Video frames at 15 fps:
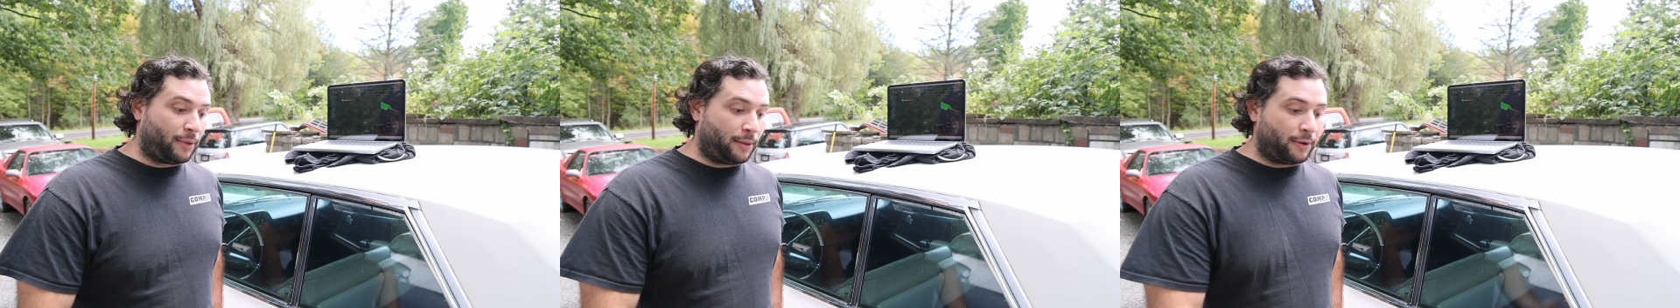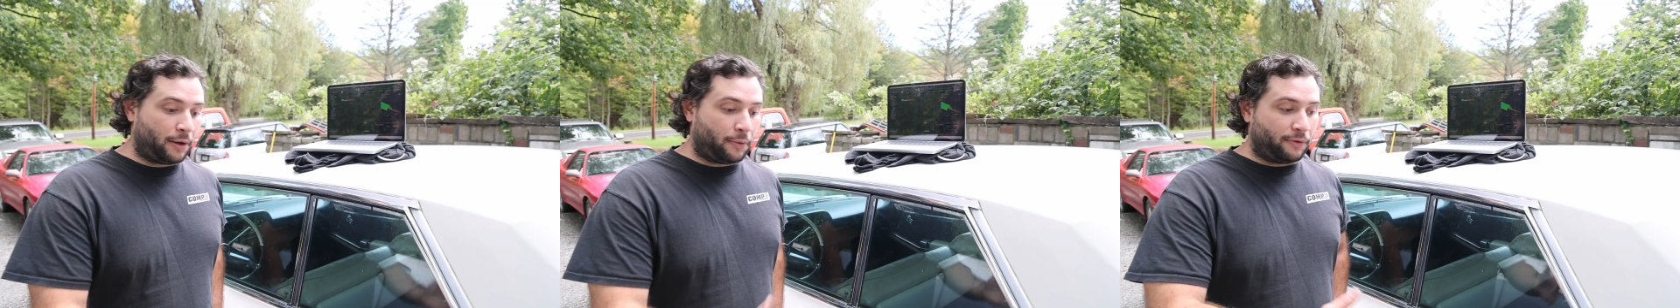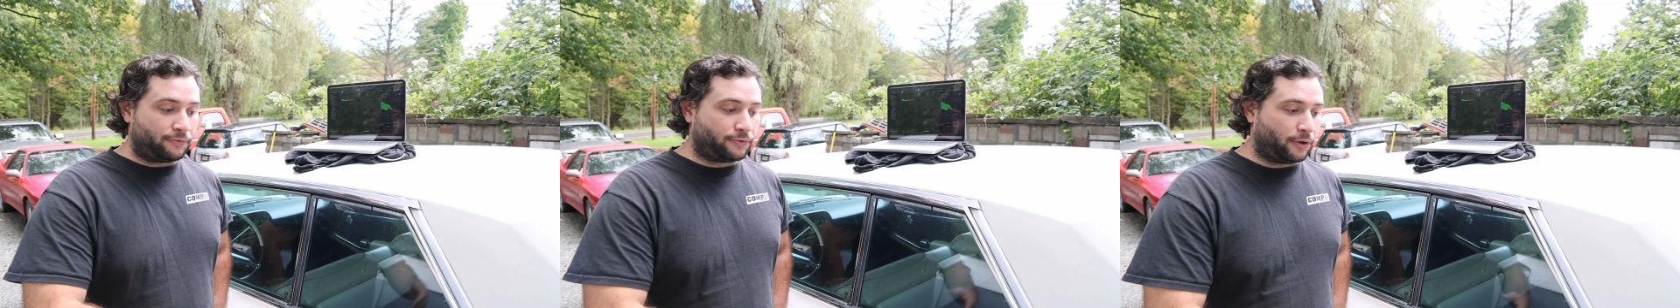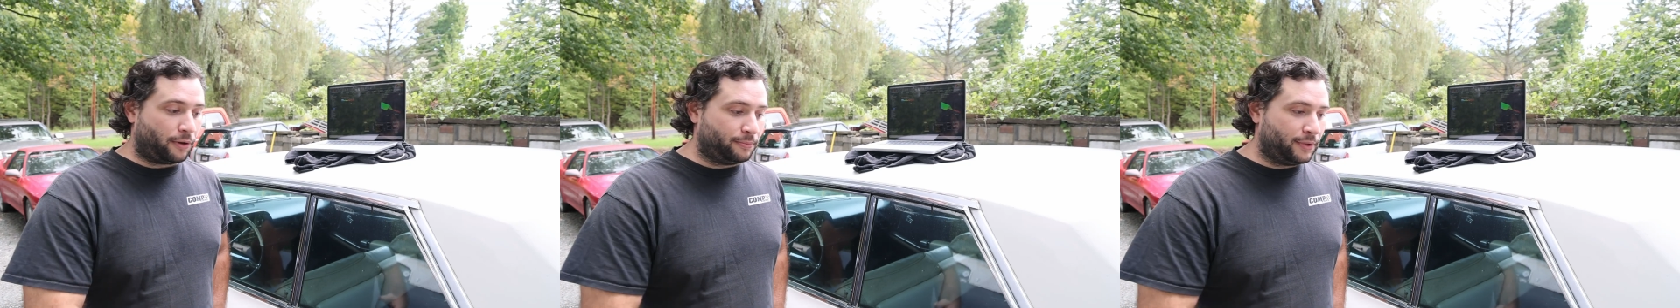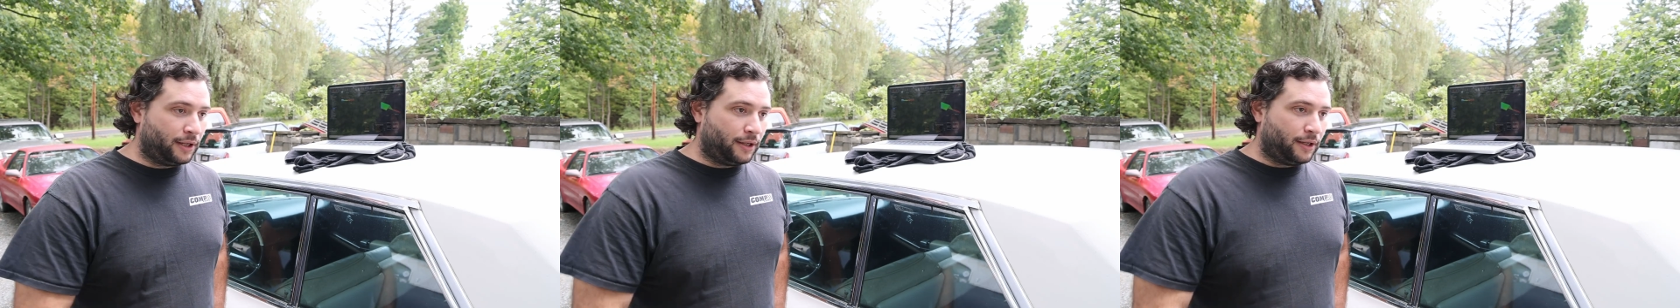Maybe I went
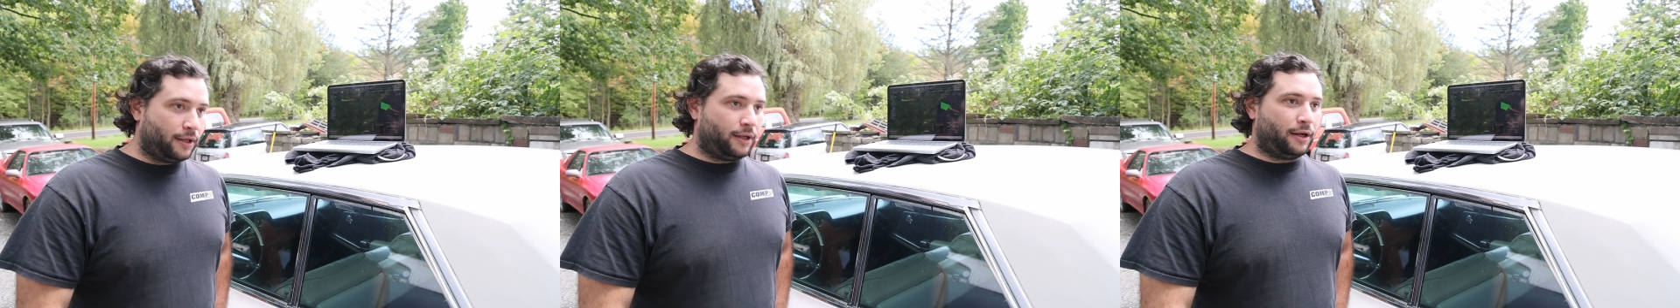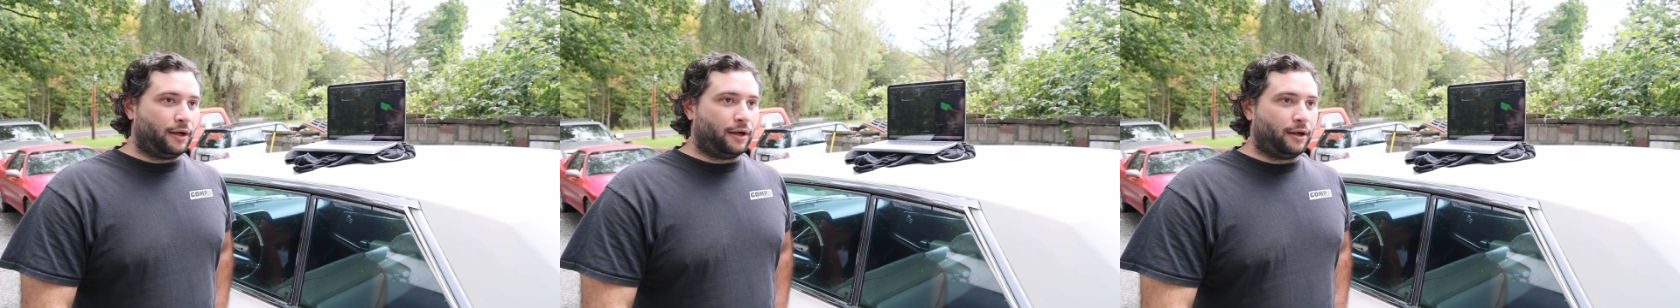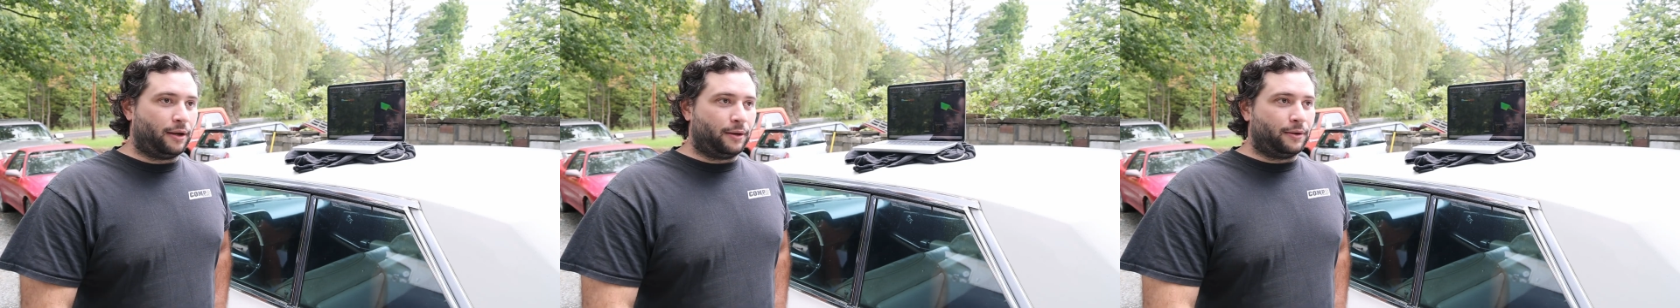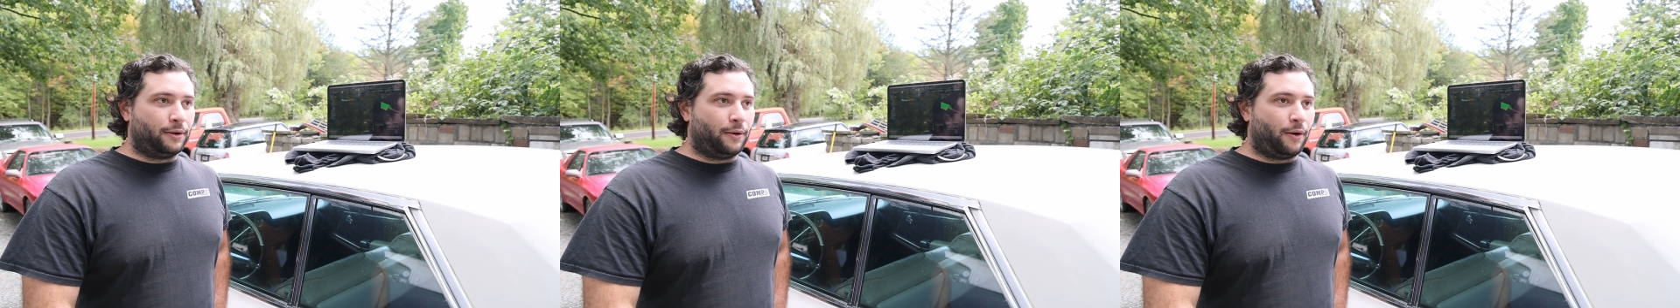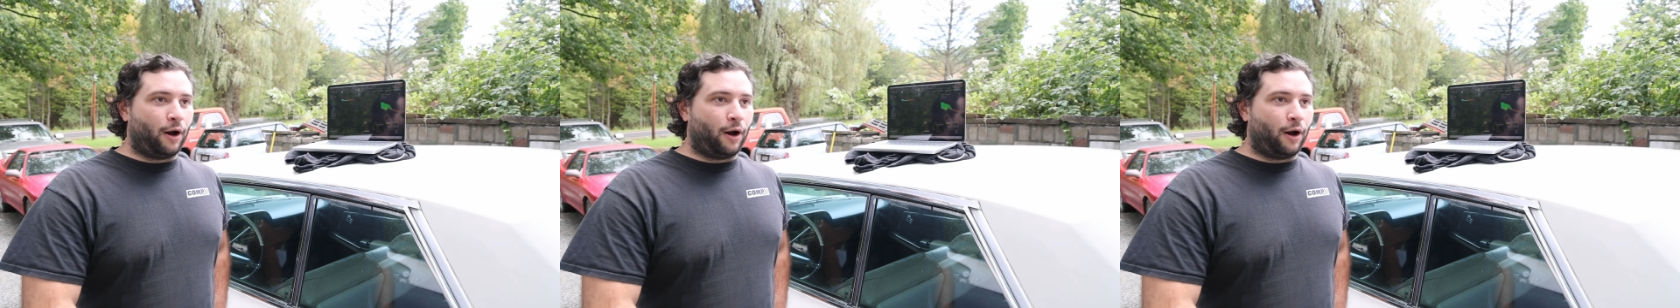from an